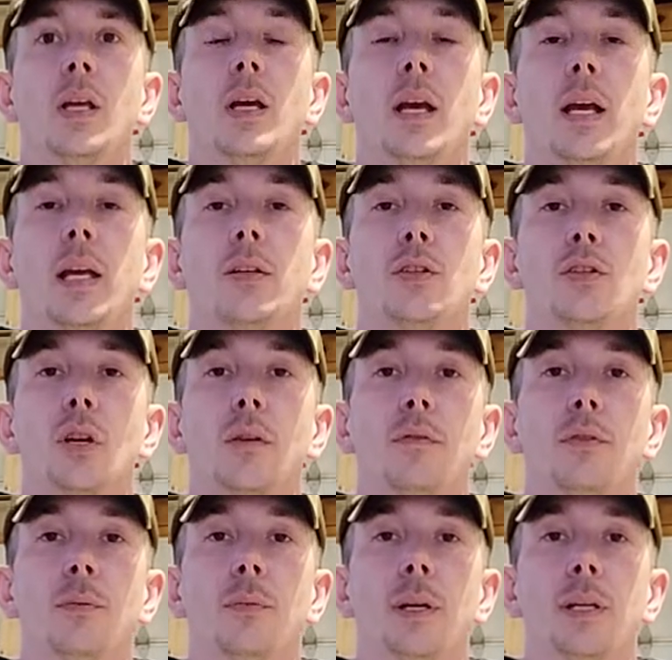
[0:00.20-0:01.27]
Hey, it's John
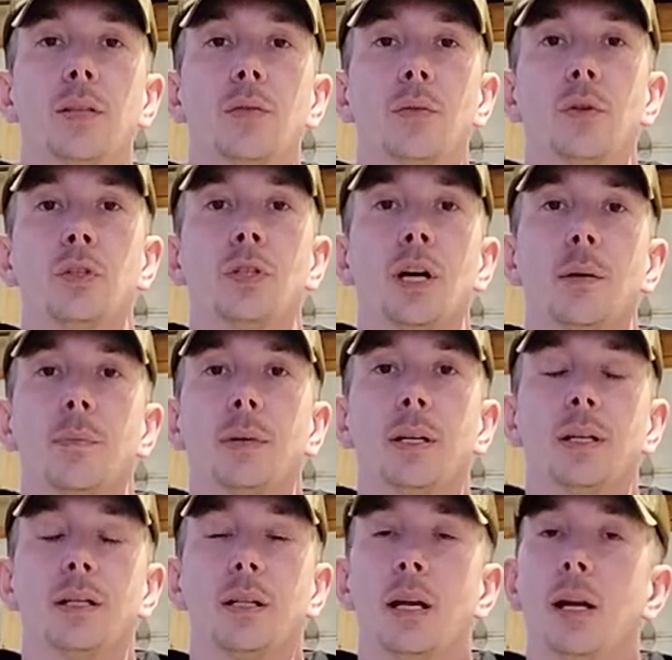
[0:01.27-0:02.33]
from the Bengston Woodshop,
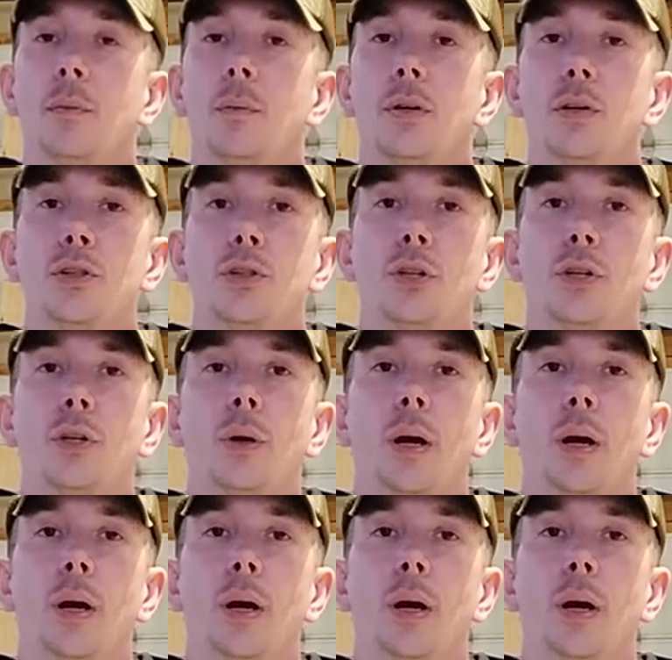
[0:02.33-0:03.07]
and today I'm going to show you